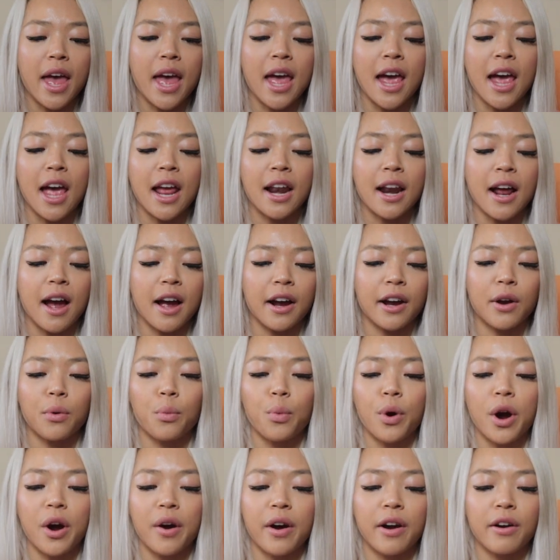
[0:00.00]
and I can
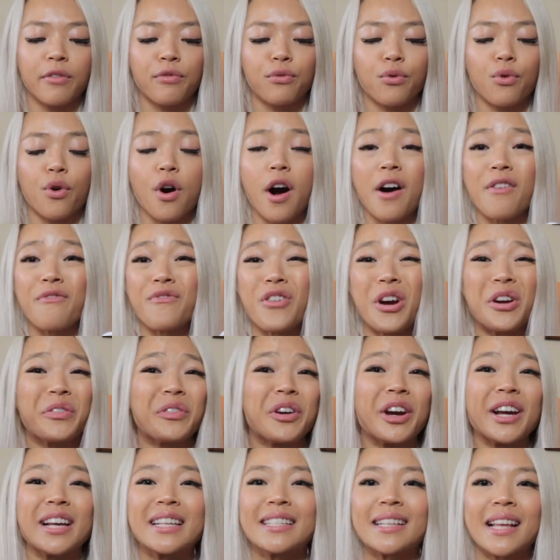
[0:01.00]
wear it for a very,
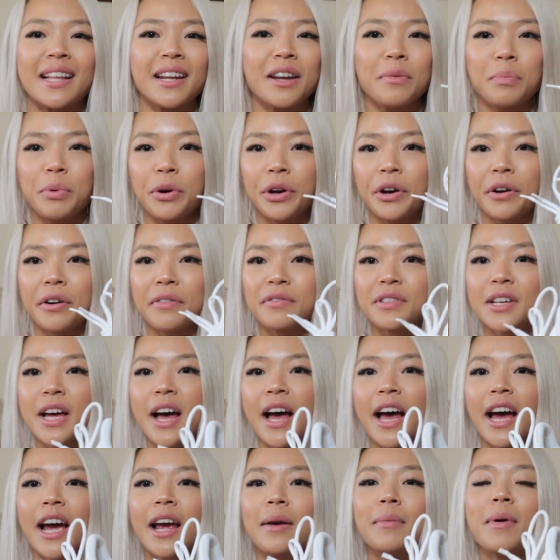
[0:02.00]
very extended period of
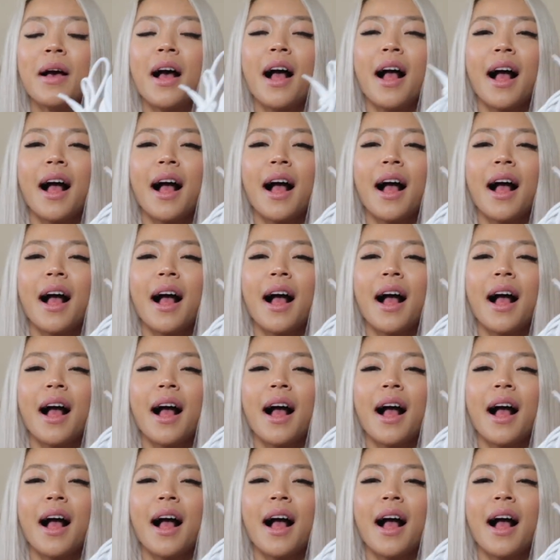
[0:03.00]
time.